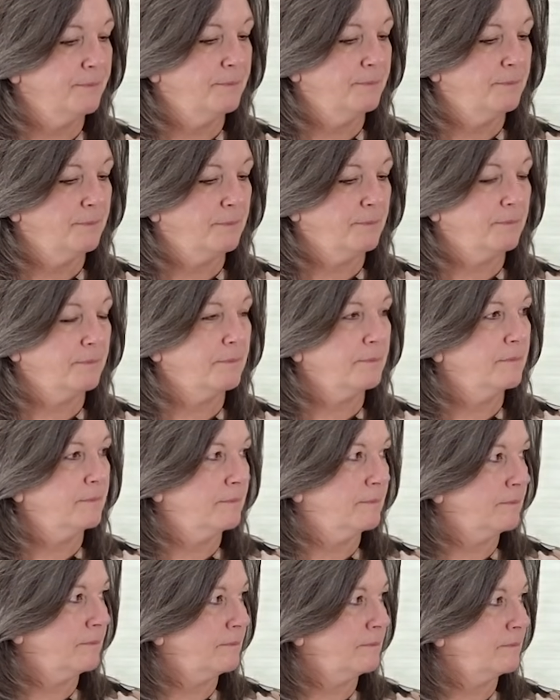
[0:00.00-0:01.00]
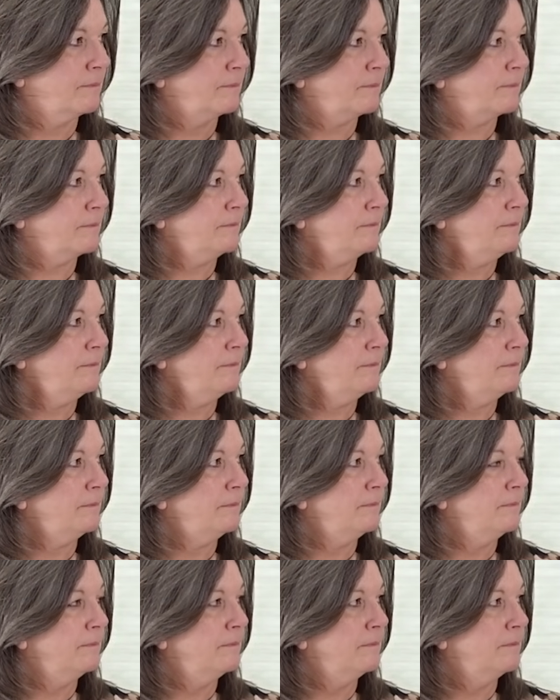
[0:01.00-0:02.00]

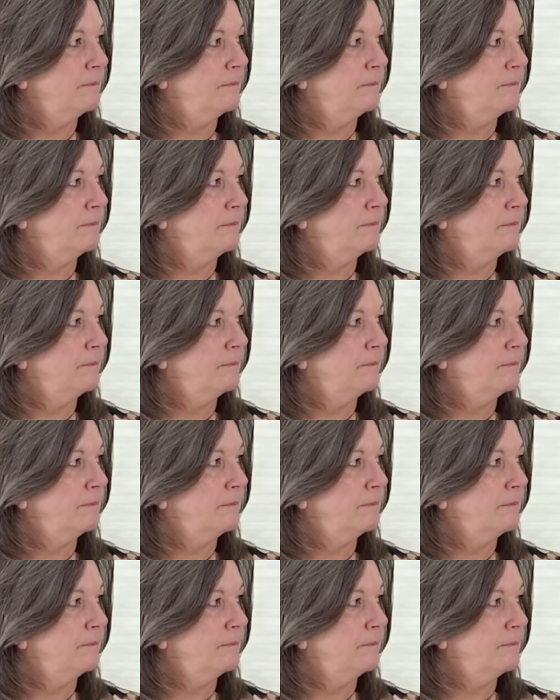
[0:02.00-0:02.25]
[no speech]